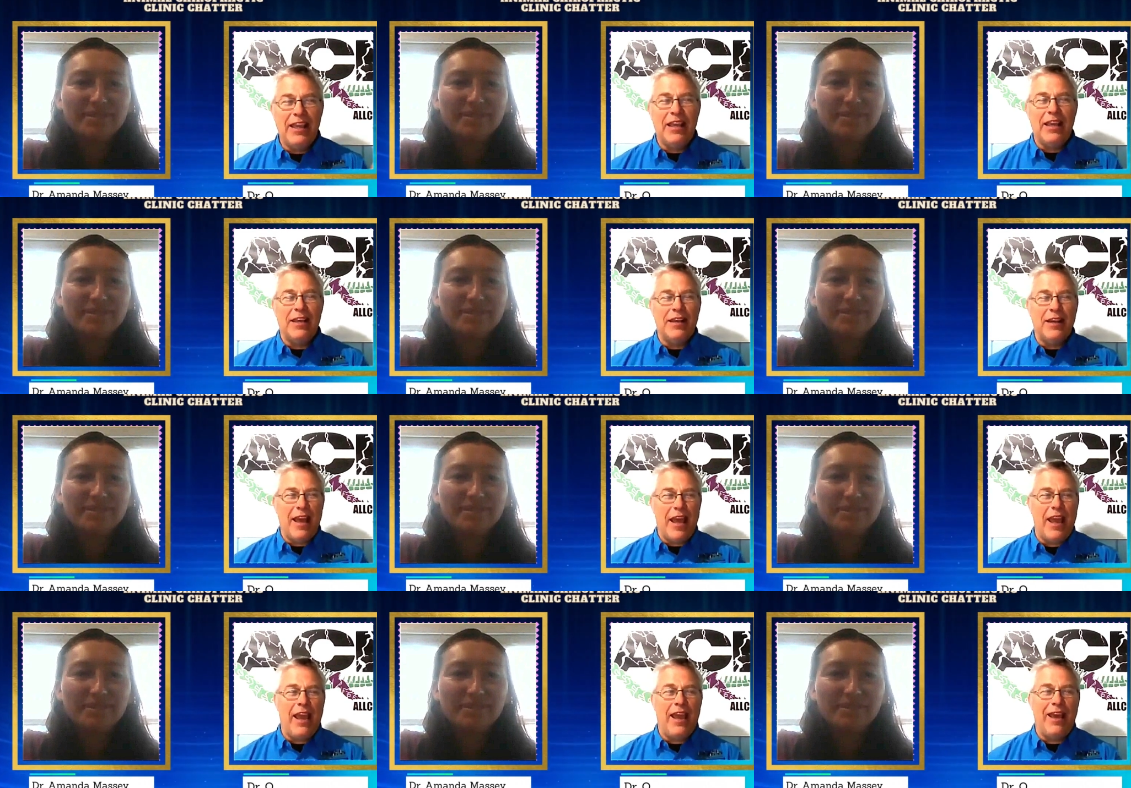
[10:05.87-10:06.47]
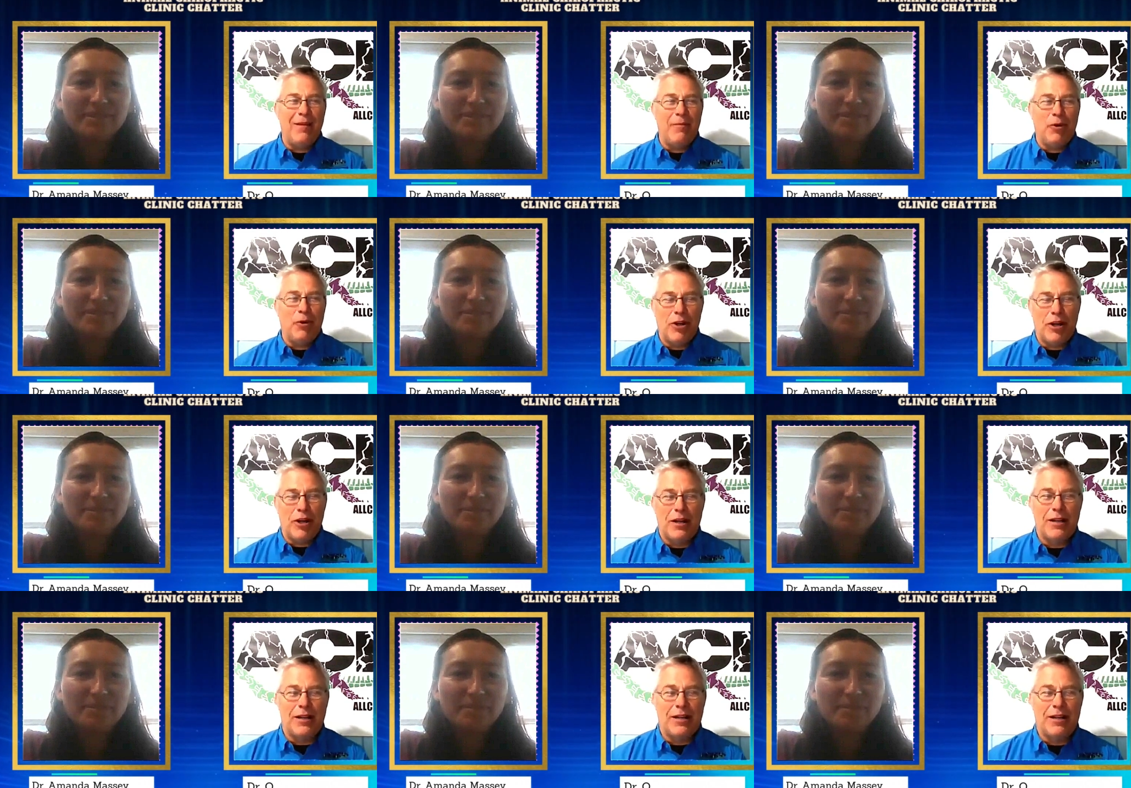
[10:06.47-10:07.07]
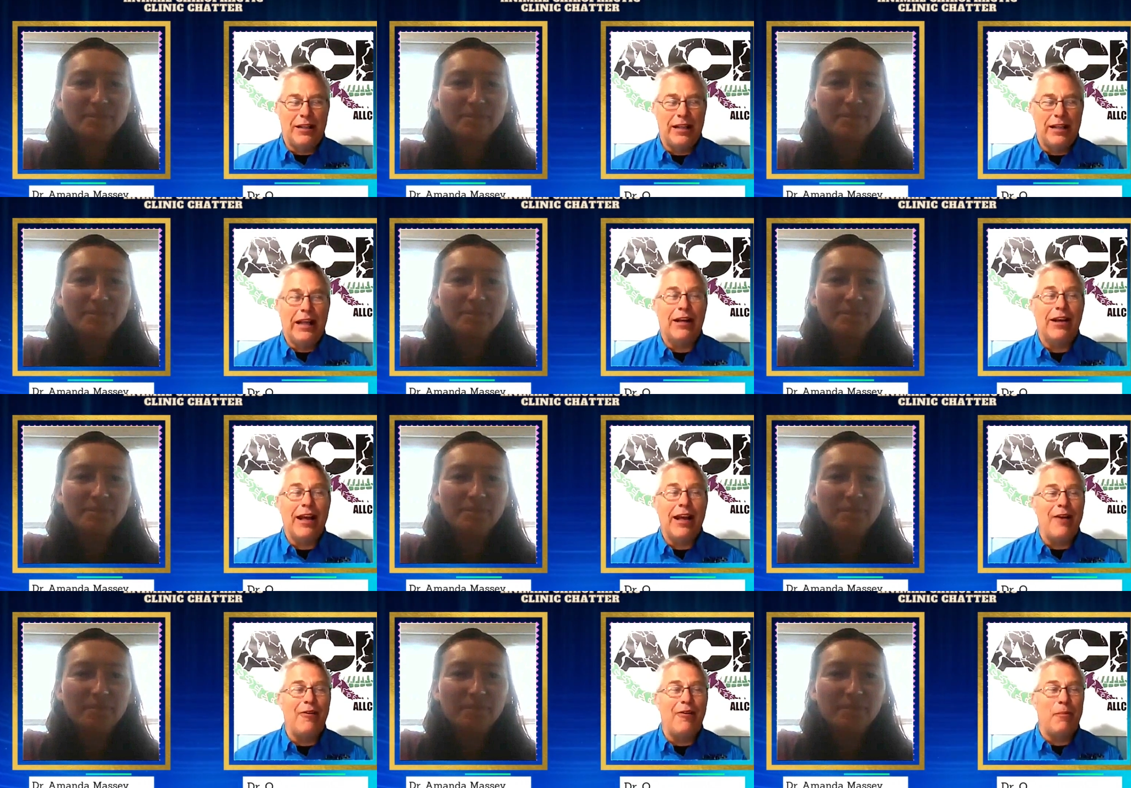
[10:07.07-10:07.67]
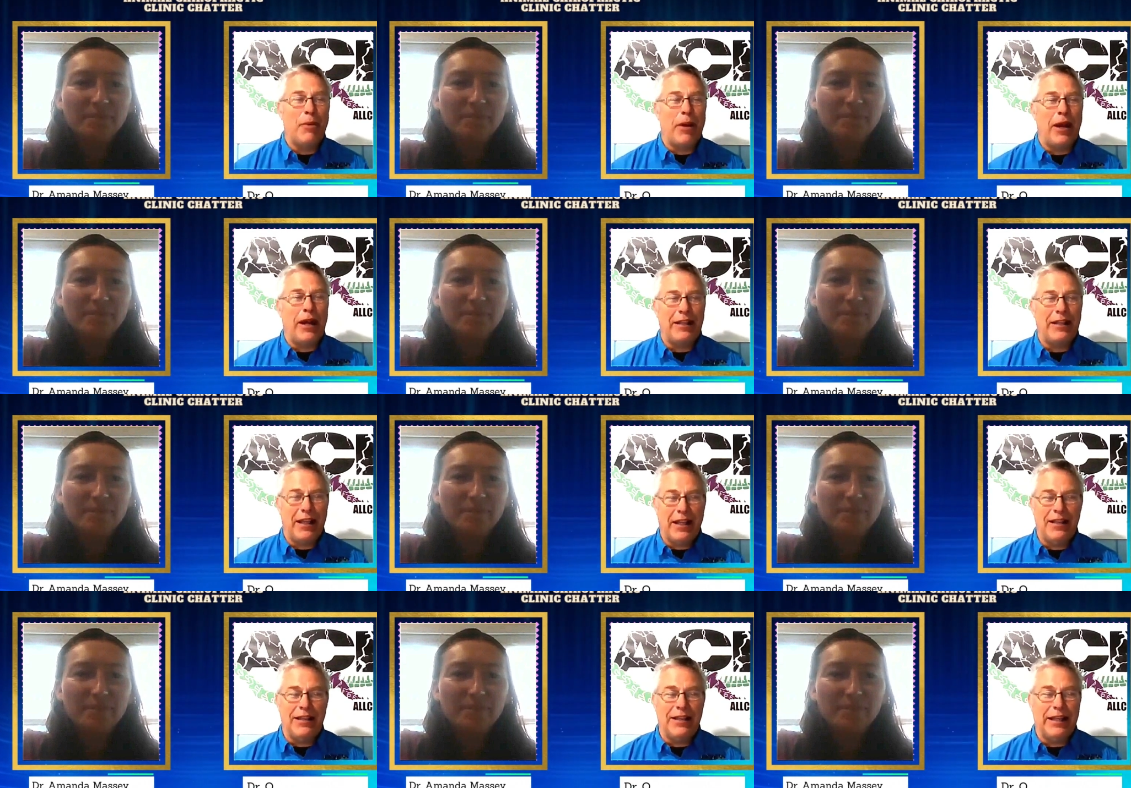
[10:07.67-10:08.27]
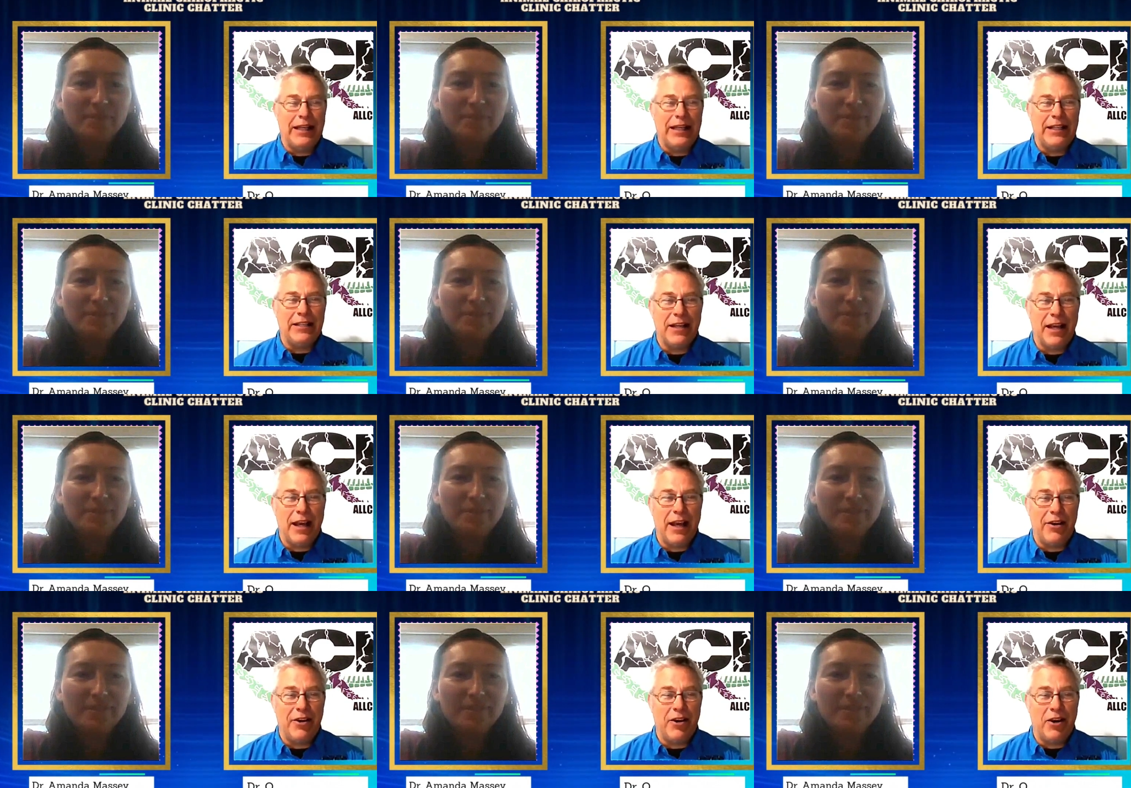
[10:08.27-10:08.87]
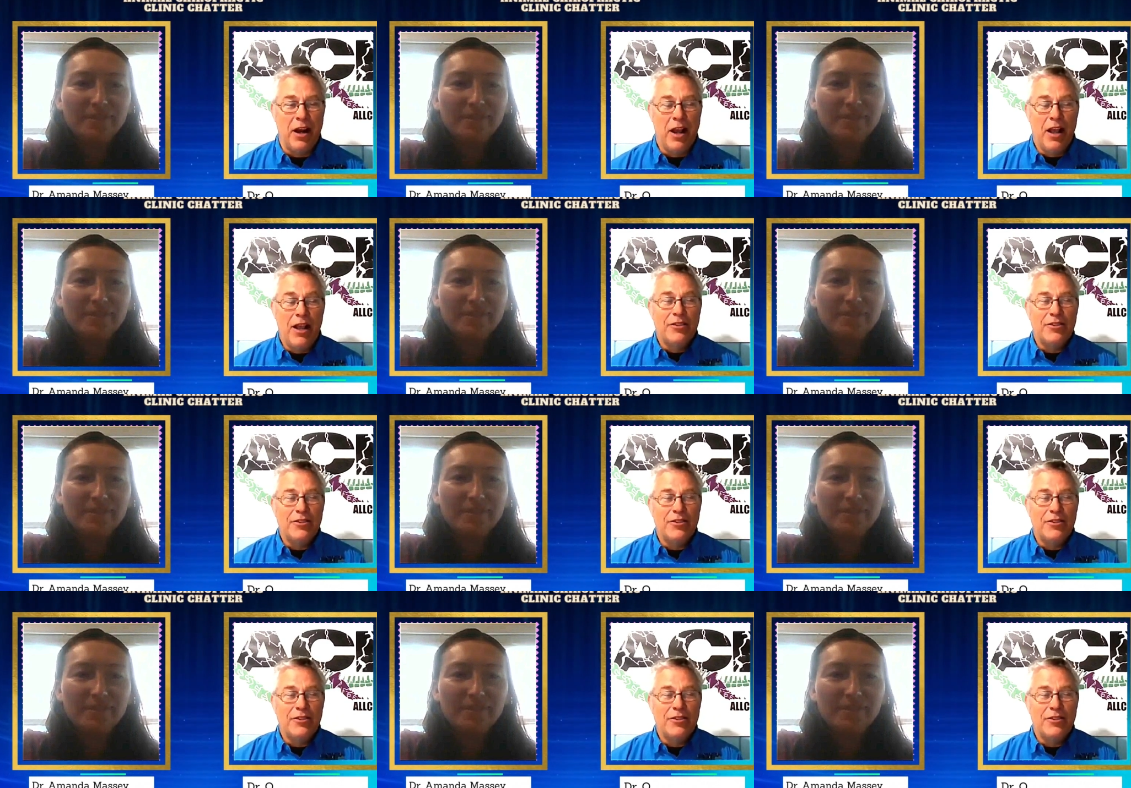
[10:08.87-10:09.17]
Speaker 1: in Animal Cl- Chiropractic Clinic Chatter.